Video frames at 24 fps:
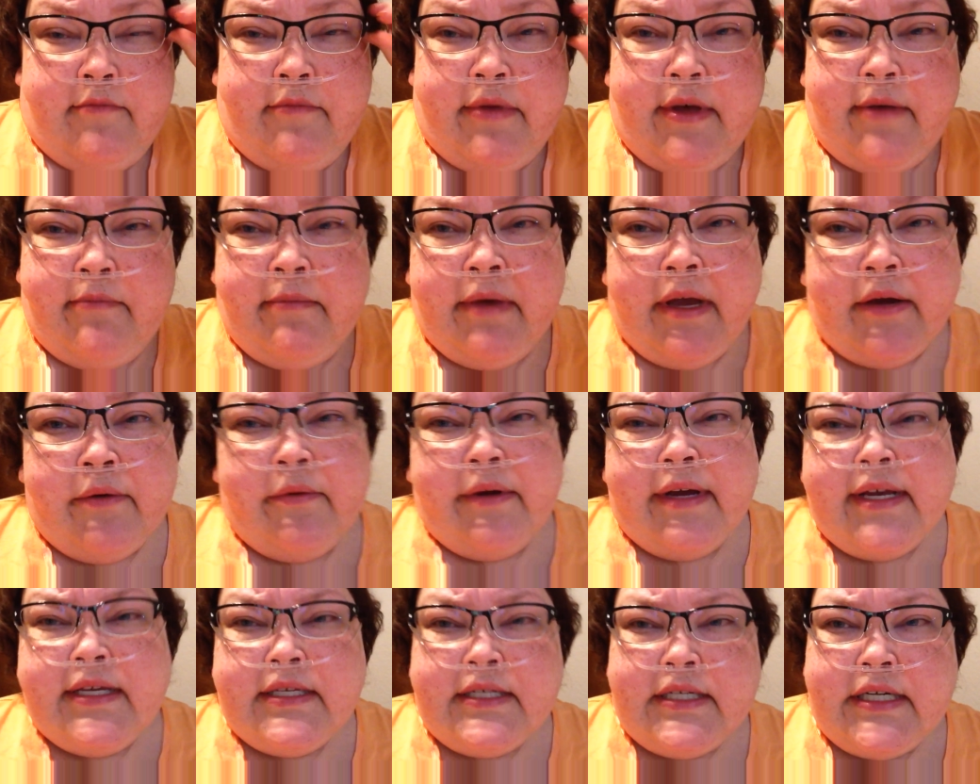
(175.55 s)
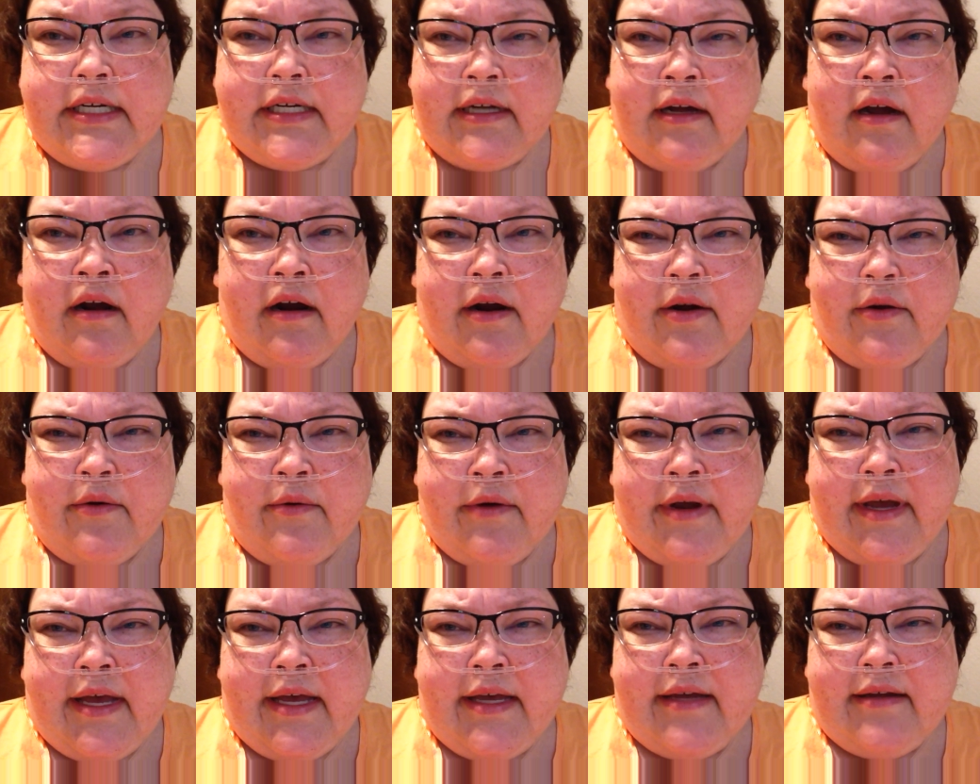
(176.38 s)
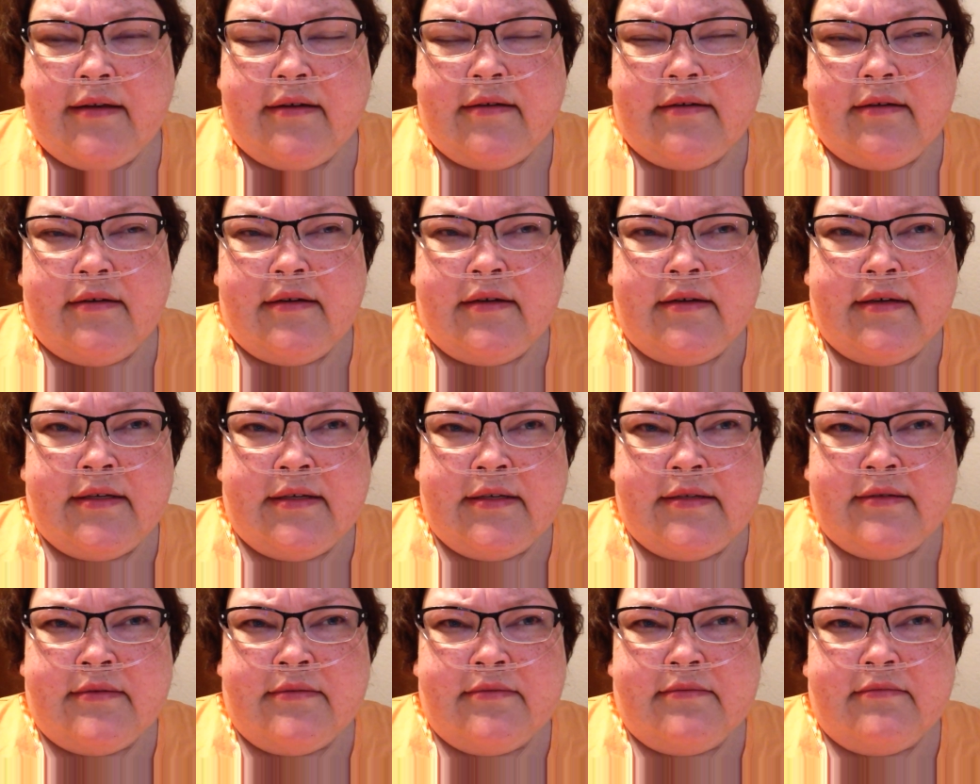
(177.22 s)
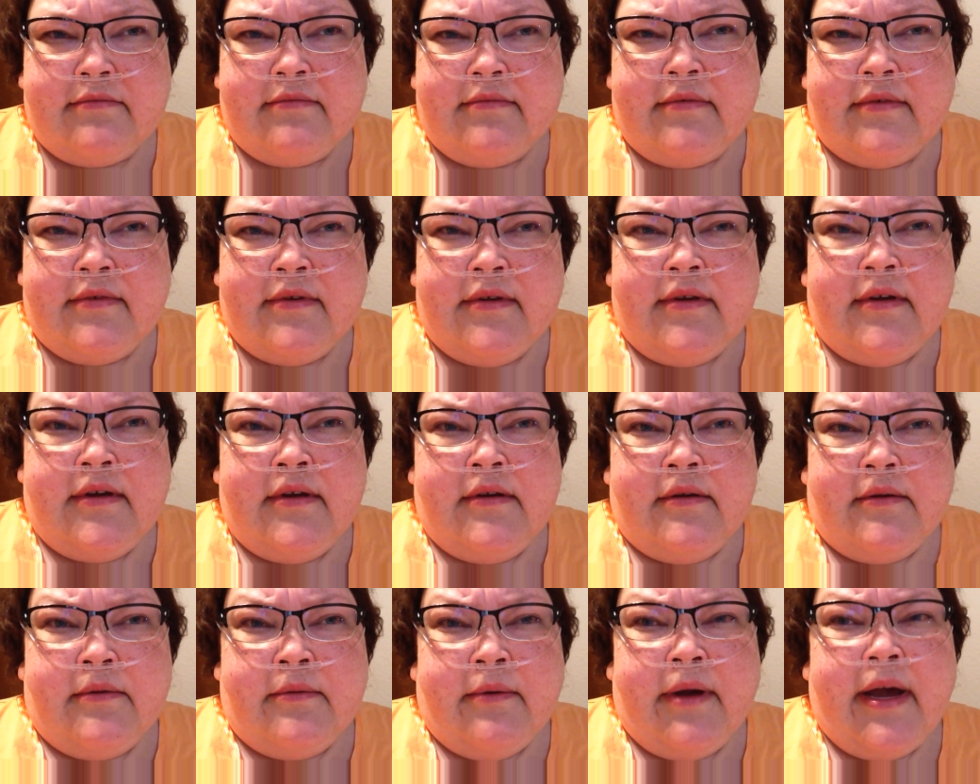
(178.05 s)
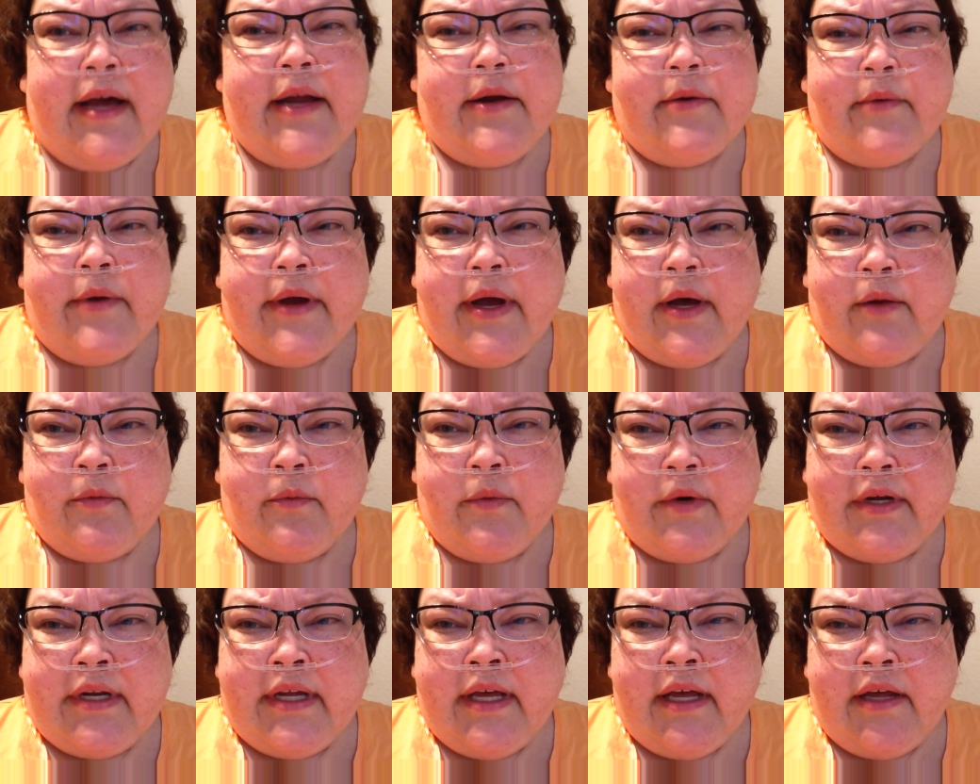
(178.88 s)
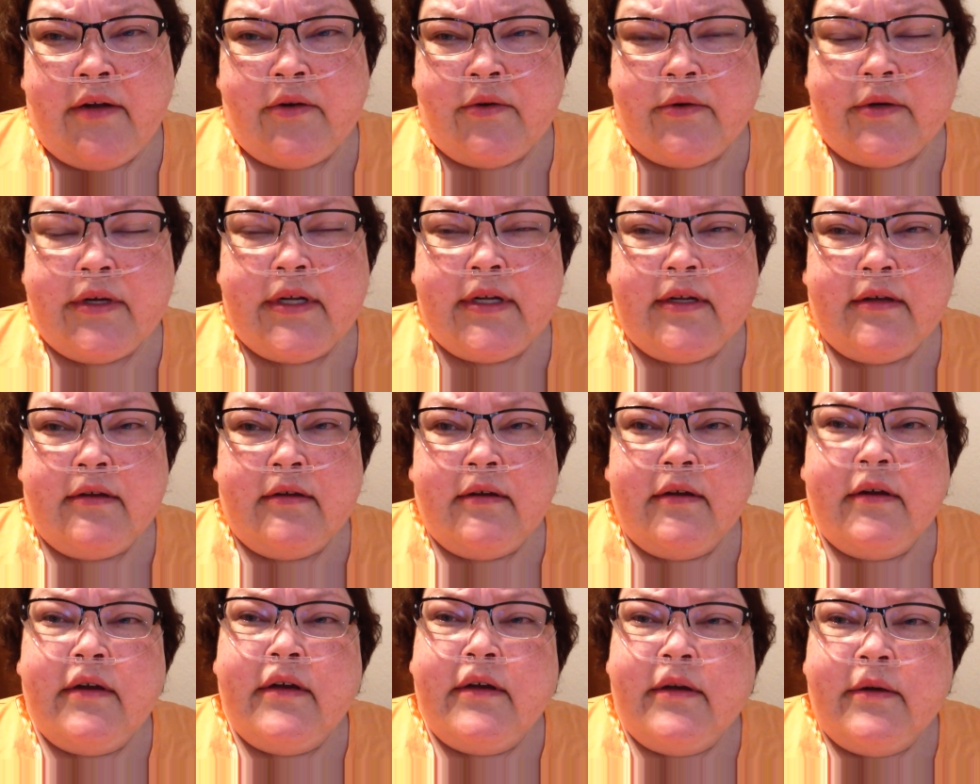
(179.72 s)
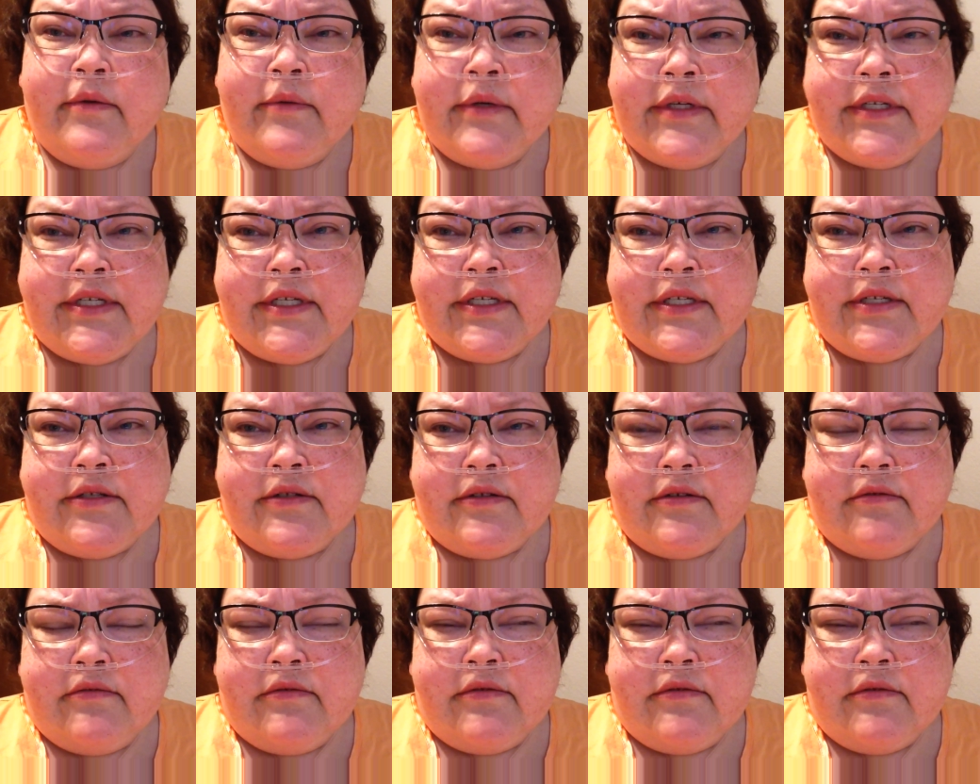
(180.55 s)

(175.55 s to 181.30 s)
But my resting heart rate is right around 100, which is